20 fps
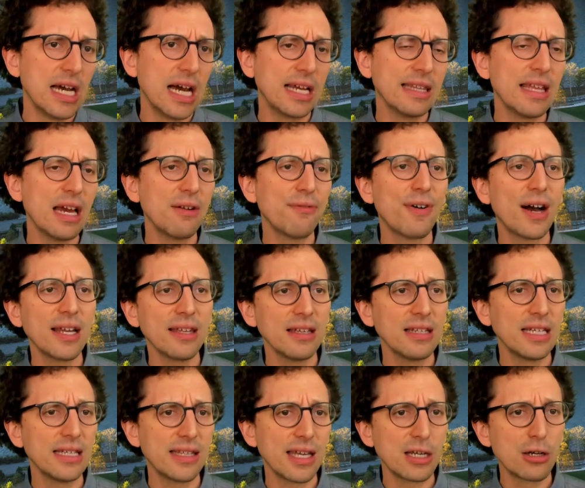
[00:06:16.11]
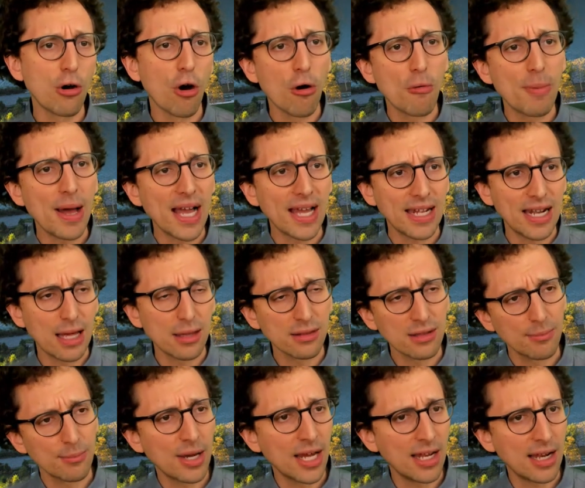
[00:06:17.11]
And then finally, they go back and
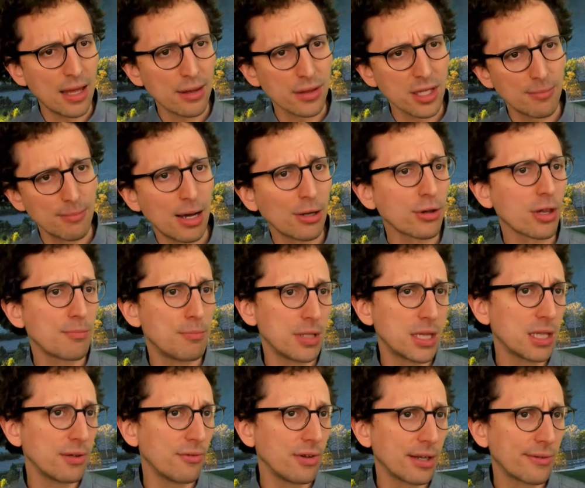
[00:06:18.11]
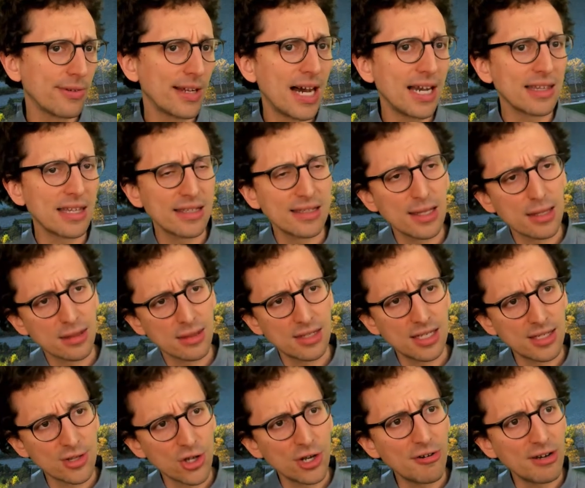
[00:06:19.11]
ask about a specific flight. And
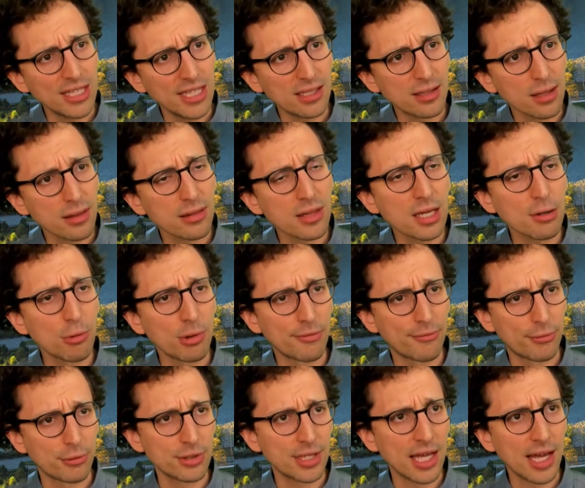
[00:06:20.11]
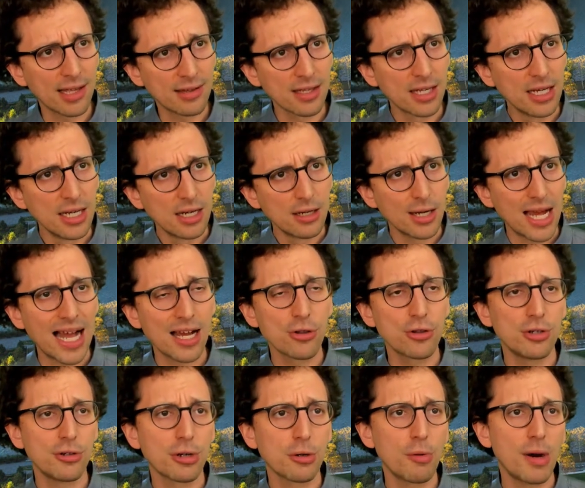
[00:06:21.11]
generating the SQL for that
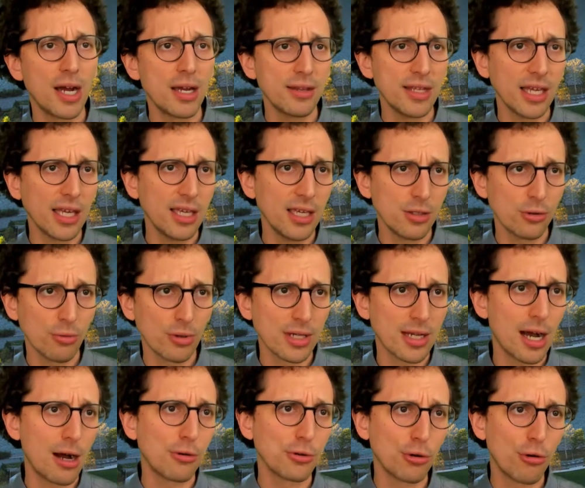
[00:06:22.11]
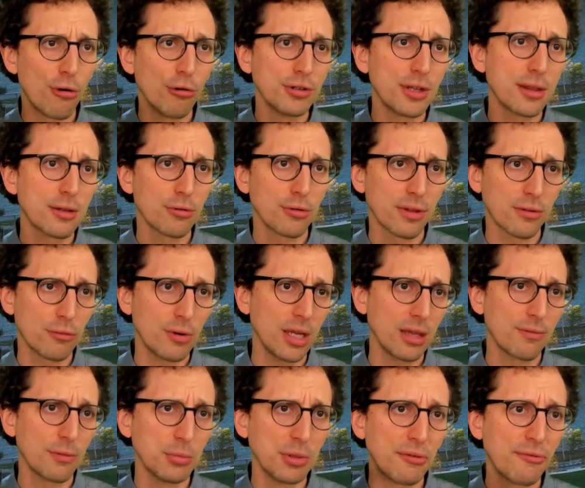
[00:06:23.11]
actually requires taking into account all these
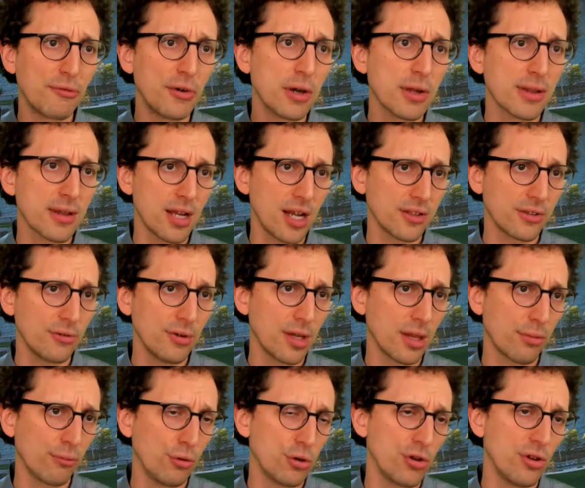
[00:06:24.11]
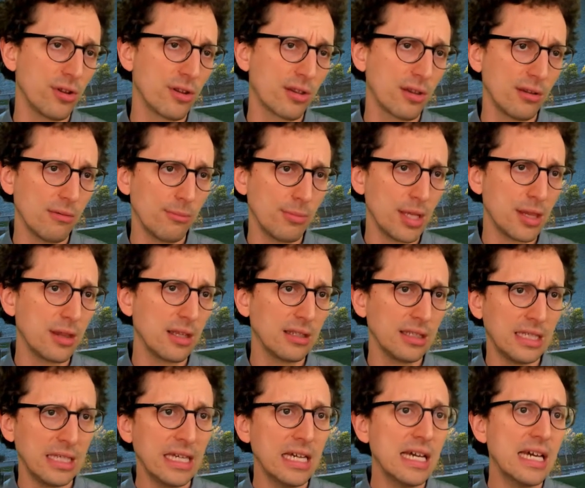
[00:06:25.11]
constraints from the first utterance, which is
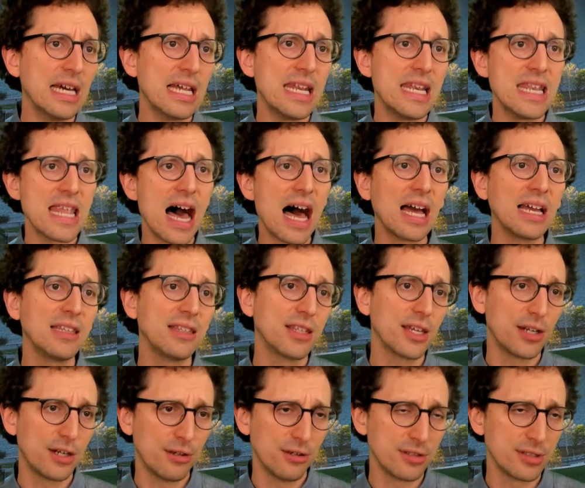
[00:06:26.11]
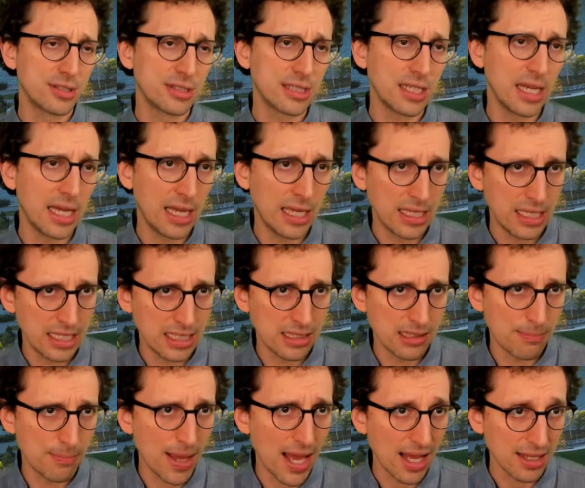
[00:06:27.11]
basically 9 turns
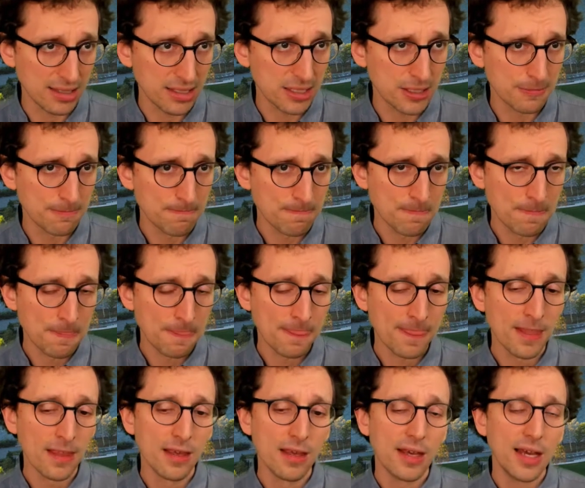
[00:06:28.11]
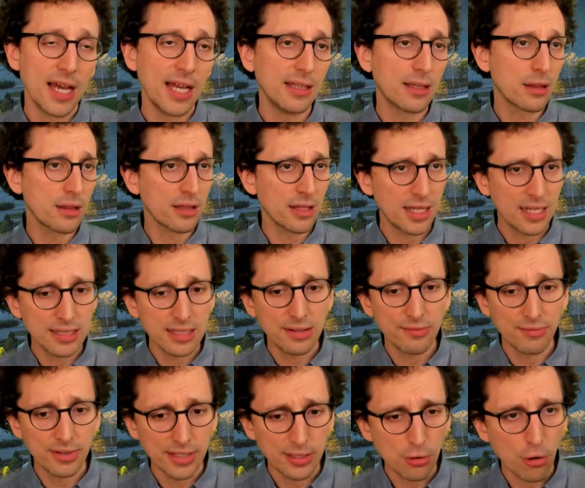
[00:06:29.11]
in the past. And this is
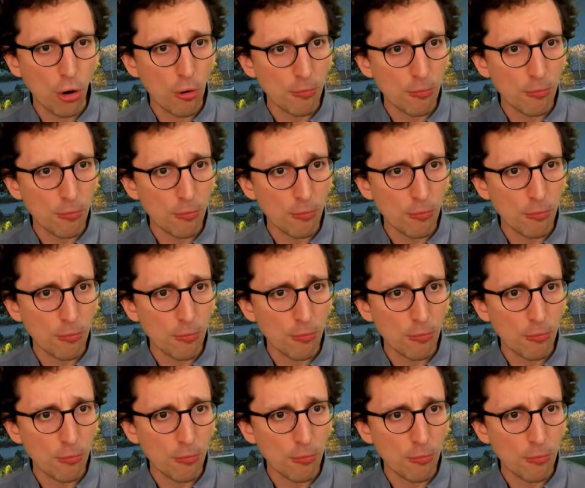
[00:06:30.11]
relatively